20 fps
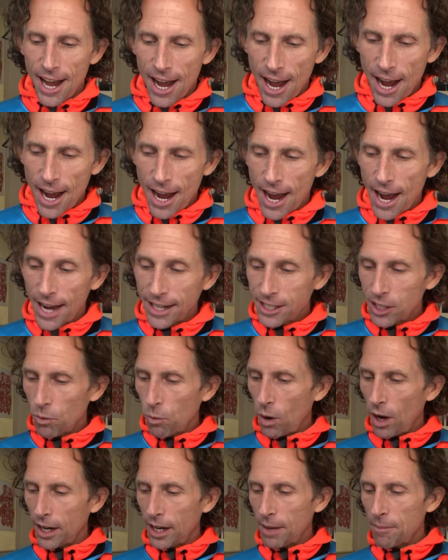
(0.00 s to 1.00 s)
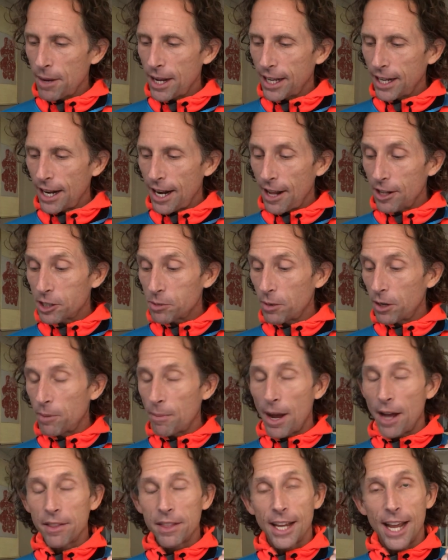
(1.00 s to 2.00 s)
I did want to make an announcement
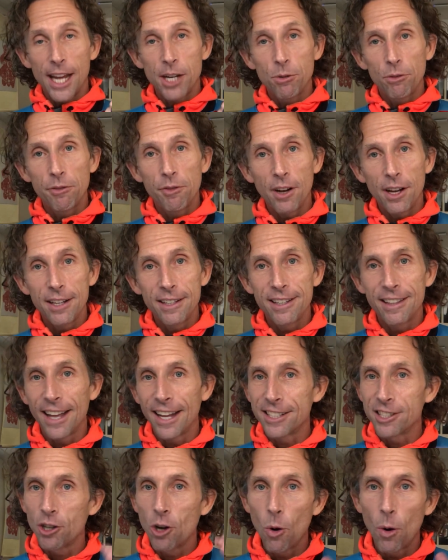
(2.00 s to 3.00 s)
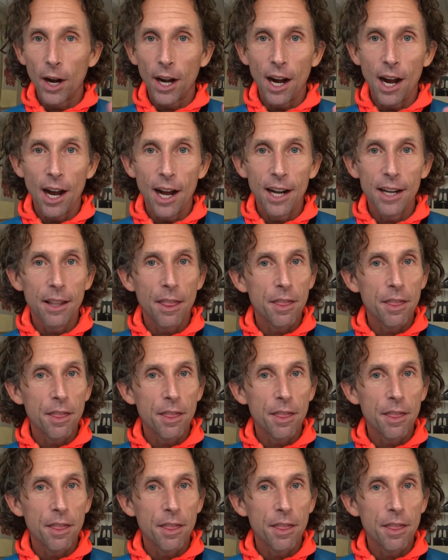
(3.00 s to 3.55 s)
about the annual fund that's going on.